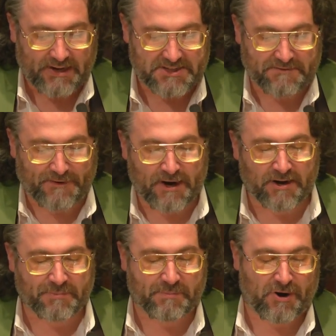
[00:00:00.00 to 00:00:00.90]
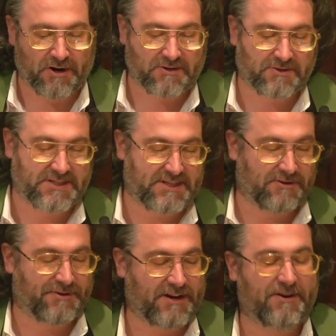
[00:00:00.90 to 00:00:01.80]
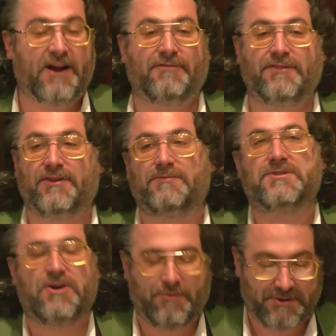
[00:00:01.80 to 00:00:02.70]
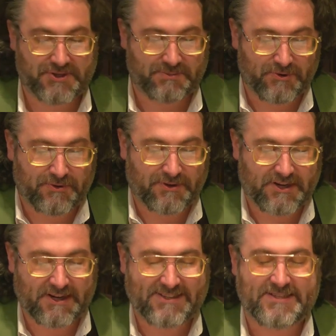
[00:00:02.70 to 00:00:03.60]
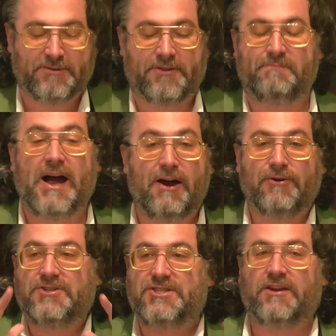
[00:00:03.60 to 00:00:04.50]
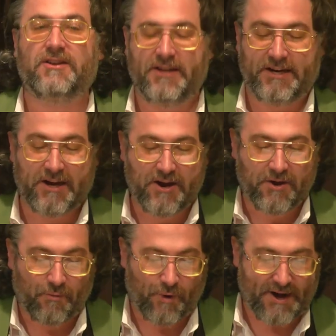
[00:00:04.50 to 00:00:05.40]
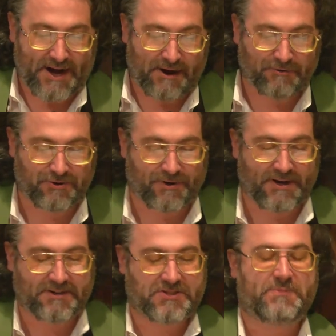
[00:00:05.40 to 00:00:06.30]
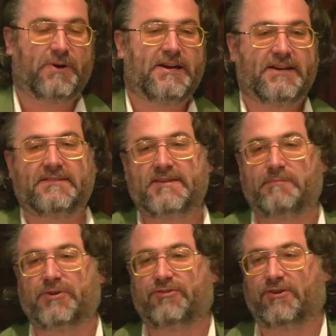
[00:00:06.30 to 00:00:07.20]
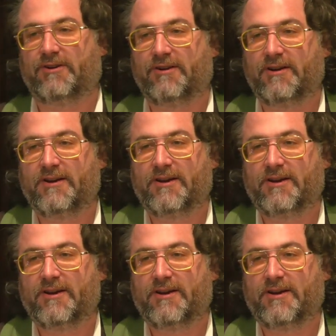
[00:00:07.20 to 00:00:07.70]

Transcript: As they fired up the particle accelerator, everything was going smoothly until the power suddenly went out, creating a spike in temperature